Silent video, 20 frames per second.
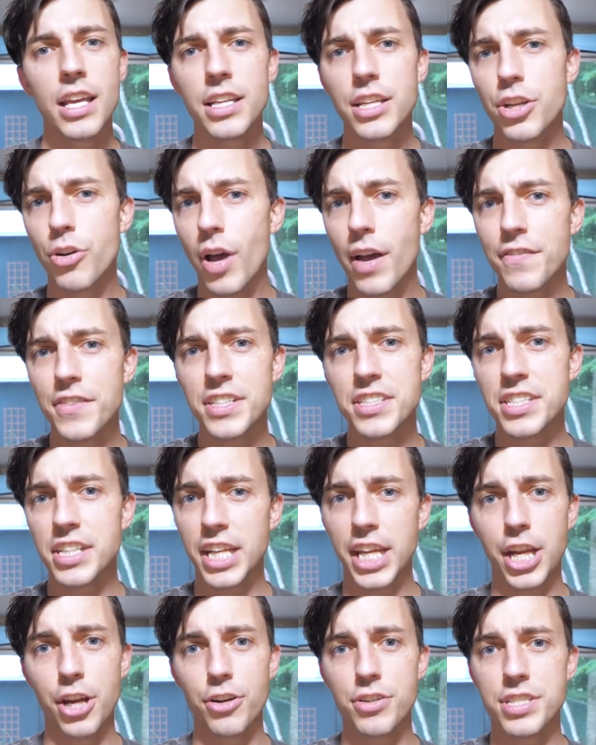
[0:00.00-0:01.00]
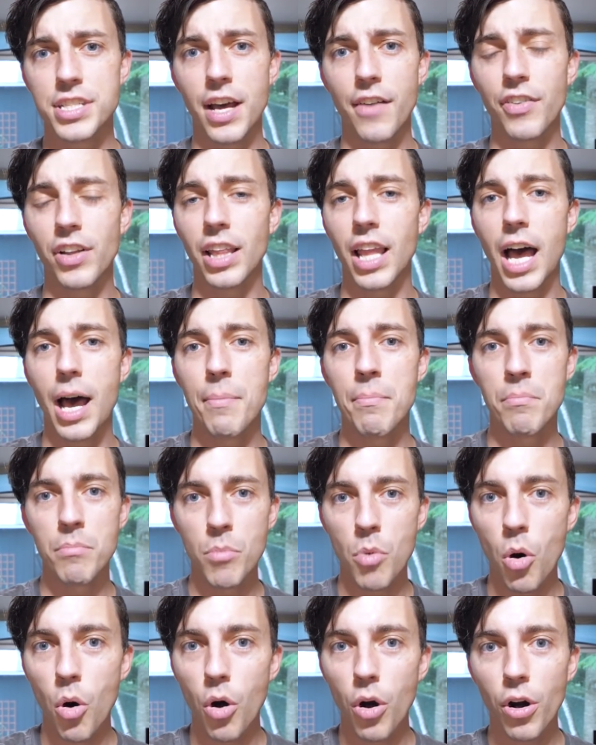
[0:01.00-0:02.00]
you have to secure stuff a lot
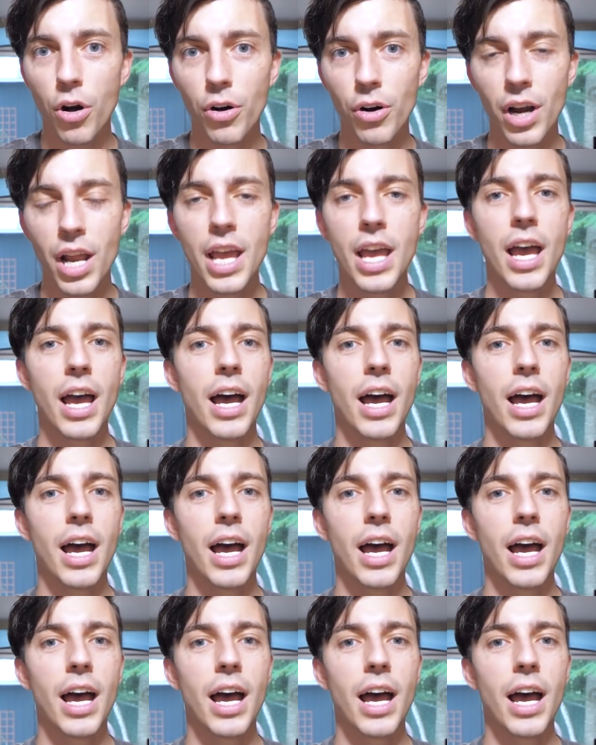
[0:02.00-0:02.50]
more